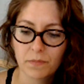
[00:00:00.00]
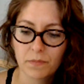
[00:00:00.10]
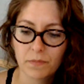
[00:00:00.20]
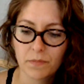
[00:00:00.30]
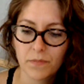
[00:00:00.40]

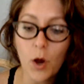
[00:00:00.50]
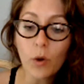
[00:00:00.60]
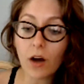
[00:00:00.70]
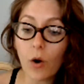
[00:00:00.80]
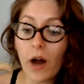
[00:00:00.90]
Okay,
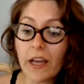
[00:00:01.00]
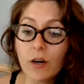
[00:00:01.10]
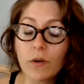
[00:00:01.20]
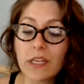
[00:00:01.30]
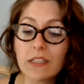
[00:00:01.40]
Ohio
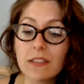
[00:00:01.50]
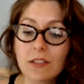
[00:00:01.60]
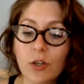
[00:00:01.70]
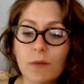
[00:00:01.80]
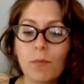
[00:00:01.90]
is
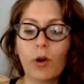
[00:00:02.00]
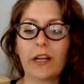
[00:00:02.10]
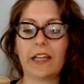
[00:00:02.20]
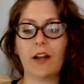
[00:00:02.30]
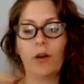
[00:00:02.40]
good morning.
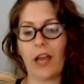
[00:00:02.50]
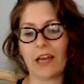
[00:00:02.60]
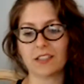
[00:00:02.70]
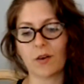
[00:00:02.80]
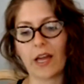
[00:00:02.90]
Okay,
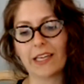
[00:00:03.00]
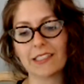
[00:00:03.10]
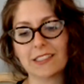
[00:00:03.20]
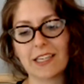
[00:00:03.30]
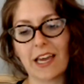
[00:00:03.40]
so I can
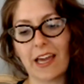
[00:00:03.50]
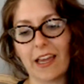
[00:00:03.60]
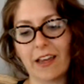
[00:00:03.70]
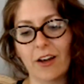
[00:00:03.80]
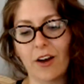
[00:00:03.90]

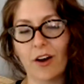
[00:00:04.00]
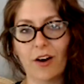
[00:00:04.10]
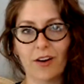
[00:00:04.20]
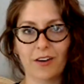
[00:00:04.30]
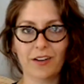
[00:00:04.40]
say
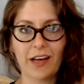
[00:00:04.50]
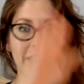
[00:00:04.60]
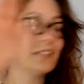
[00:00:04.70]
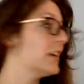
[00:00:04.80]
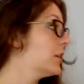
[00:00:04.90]

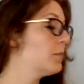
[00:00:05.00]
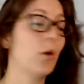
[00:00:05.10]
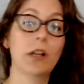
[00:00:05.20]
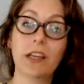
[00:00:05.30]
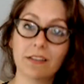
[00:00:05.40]
good
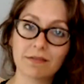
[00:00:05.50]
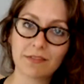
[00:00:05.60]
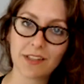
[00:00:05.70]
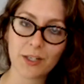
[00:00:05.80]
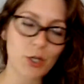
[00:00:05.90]
morning
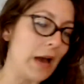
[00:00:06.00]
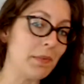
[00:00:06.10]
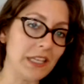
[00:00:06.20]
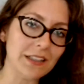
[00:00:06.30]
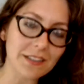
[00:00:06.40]
in
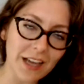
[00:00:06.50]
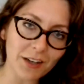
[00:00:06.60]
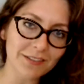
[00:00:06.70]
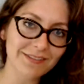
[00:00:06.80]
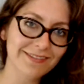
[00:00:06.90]
Japanese now.
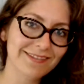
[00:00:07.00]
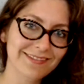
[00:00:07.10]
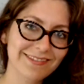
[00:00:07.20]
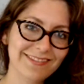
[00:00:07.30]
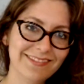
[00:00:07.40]

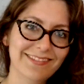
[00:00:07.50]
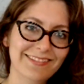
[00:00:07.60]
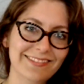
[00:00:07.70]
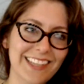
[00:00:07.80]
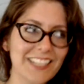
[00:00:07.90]

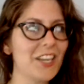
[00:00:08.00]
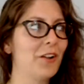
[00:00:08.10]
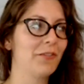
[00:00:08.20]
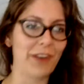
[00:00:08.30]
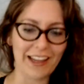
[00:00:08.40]
That's kind
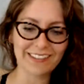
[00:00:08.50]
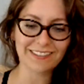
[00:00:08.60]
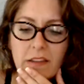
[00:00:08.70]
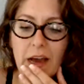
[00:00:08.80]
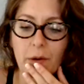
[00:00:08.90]
of fun.
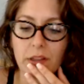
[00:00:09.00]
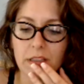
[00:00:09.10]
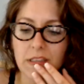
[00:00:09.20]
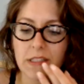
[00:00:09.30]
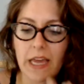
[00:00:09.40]
That one. This
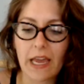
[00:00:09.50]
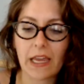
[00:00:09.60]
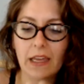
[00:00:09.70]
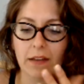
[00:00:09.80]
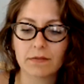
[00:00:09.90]
is
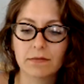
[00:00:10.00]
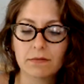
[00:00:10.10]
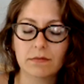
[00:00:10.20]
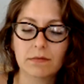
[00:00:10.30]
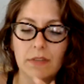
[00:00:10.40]
a
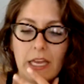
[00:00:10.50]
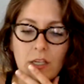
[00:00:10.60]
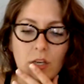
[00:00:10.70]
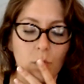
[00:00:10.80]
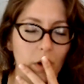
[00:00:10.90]
new
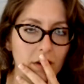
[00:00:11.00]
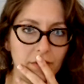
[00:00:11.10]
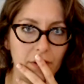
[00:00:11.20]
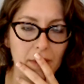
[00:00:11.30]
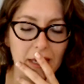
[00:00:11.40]
one for
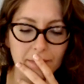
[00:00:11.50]
me.